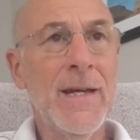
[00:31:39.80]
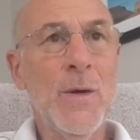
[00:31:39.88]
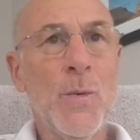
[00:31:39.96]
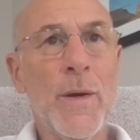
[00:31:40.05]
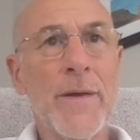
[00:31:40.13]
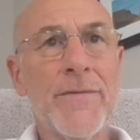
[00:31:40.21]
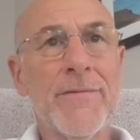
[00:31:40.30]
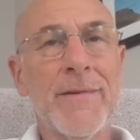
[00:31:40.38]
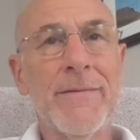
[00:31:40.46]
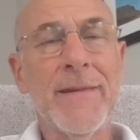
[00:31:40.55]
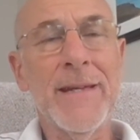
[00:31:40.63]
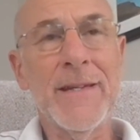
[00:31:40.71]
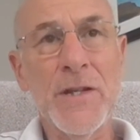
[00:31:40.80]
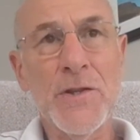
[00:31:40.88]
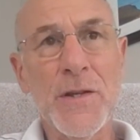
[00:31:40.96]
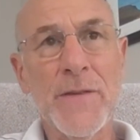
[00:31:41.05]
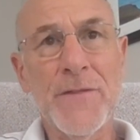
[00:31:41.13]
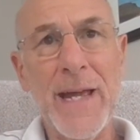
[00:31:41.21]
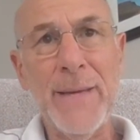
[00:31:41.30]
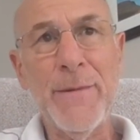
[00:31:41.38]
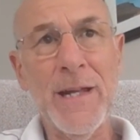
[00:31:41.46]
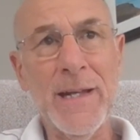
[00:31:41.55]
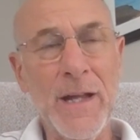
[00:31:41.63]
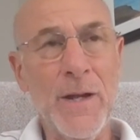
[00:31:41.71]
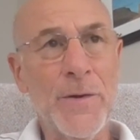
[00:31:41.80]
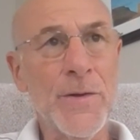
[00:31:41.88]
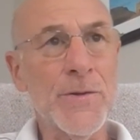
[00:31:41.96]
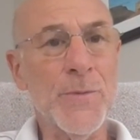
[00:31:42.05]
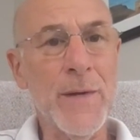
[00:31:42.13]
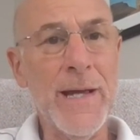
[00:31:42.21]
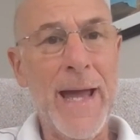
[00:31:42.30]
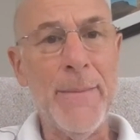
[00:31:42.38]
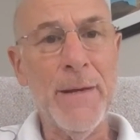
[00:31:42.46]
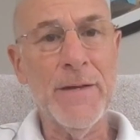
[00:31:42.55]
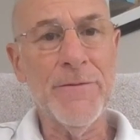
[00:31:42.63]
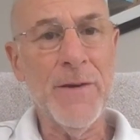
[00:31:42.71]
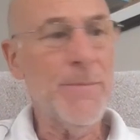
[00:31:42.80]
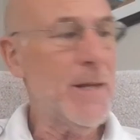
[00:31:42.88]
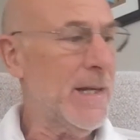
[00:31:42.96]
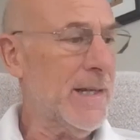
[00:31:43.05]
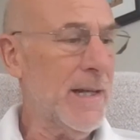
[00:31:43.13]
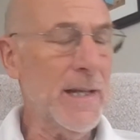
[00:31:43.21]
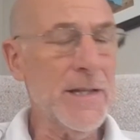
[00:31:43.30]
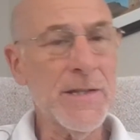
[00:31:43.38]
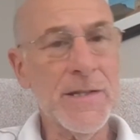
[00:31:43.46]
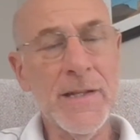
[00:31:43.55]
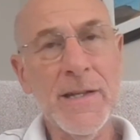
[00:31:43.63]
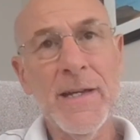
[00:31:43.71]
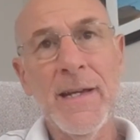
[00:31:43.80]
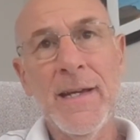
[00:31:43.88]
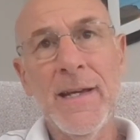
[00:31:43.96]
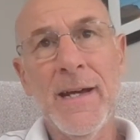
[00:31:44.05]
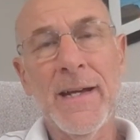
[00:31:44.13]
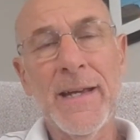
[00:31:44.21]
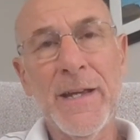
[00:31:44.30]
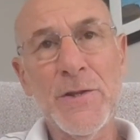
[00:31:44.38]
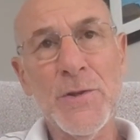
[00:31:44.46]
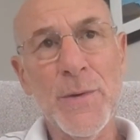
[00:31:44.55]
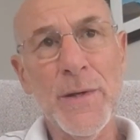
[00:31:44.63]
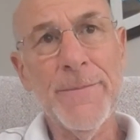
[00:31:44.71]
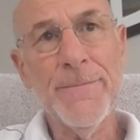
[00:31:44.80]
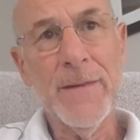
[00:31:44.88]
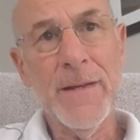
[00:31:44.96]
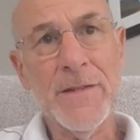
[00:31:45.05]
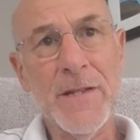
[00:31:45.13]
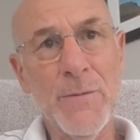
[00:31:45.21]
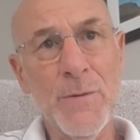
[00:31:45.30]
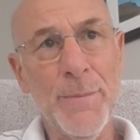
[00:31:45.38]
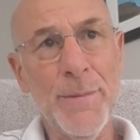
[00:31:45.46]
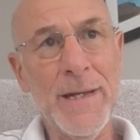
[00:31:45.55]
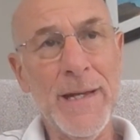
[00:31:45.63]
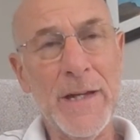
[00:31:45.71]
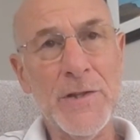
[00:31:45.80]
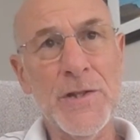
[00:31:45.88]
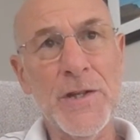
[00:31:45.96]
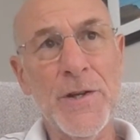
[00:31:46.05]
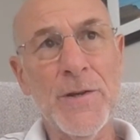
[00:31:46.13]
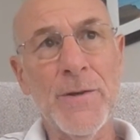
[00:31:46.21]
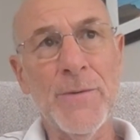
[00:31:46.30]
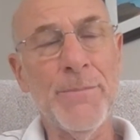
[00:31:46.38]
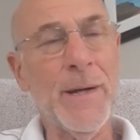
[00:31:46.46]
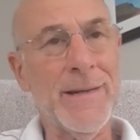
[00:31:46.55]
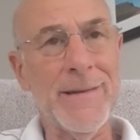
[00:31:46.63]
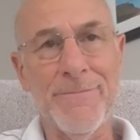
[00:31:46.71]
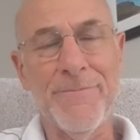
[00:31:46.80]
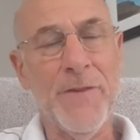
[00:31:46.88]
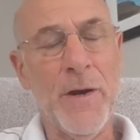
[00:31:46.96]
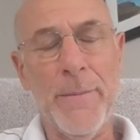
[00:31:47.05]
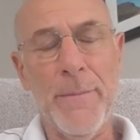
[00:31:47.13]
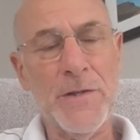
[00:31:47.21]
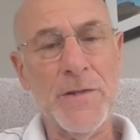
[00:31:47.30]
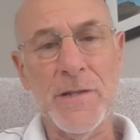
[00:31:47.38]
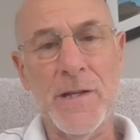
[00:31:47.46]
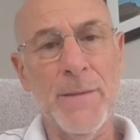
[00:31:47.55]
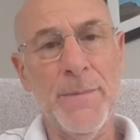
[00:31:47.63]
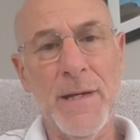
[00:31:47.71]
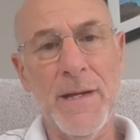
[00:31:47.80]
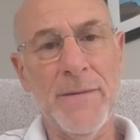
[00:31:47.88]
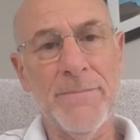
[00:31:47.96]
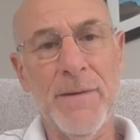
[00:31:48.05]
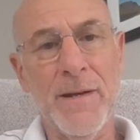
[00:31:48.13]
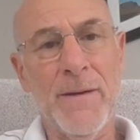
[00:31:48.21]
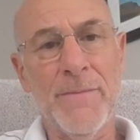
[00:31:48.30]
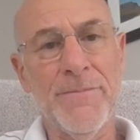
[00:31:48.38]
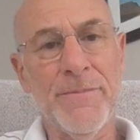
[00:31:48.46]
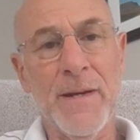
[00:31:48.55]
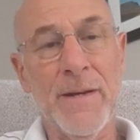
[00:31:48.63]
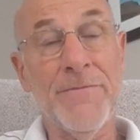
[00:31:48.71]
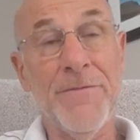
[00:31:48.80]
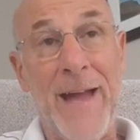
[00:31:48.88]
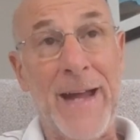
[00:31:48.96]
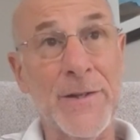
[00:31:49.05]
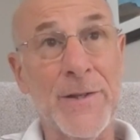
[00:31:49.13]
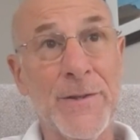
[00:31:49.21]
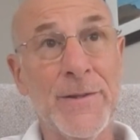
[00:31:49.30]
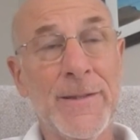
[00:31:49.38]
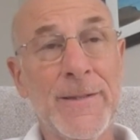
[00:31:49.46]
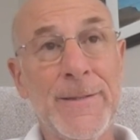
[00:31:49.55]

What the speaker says: with the addition of Damian Lillard, who's rehabbing from the Achilles injury, as he will be next year, but very much is going to be a factor